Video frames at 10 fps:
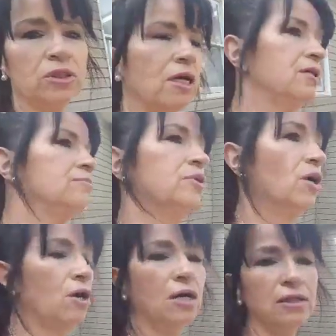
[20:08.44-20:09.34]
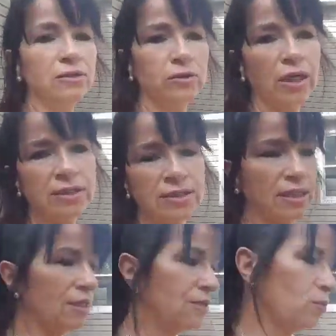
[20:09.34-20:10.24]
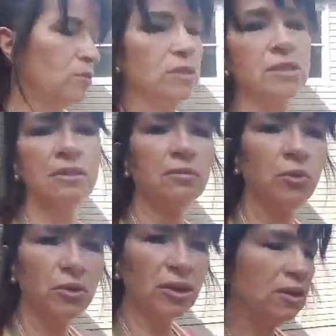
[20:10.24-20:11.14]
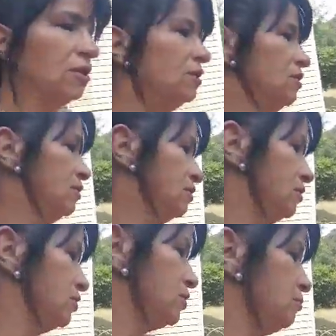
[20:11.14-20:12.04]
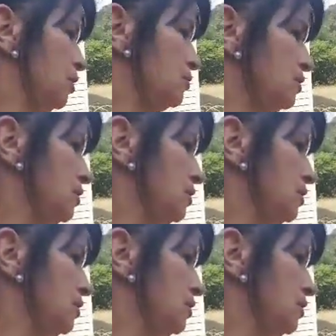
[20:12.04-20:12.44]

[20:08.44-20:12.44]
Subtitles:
I'm gone, or I decide I don't want it anymore, she most